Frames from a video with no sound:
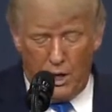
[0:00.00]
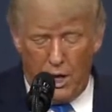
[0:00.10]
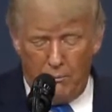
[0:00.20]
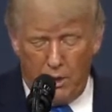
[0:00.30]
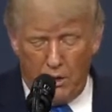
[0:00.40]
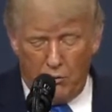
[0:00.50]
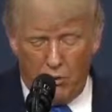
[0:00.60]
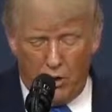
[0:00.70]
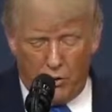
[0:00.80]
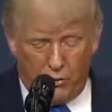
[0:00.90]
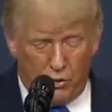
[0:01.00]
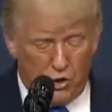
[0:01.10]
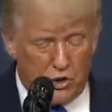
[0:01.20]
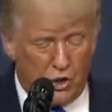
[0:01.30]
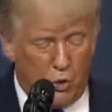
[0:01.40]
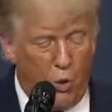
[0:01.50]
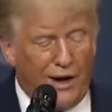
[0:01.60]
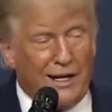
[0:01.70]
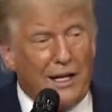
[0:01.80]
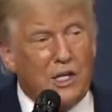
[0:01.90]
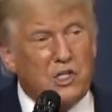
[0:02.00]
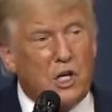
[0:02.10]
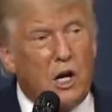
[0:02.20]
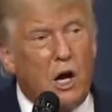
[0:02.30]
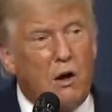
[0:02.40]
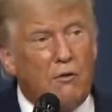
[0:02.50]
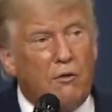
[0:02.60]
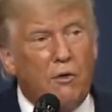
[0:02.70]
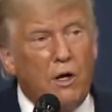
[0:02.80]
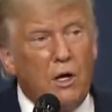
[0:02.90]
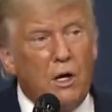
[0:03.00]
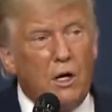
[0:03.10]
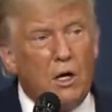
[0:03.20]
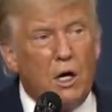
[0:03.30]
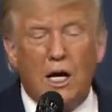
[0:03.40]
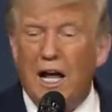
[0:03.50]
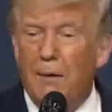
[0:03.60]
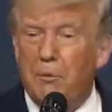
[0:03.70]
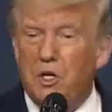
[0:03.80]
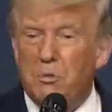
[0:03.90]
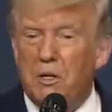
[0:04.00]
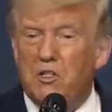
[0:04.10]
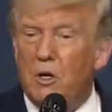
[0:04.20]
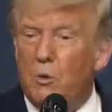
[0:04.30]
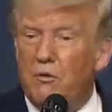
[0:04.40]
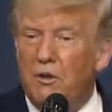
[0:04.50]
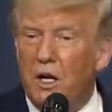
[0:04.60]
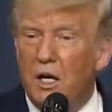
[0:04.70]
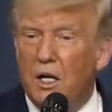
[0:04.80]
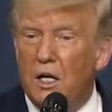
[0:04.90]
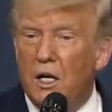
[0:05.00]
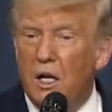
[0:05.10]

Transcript: I'm going to run through just a quick list of accomplishments that we've done.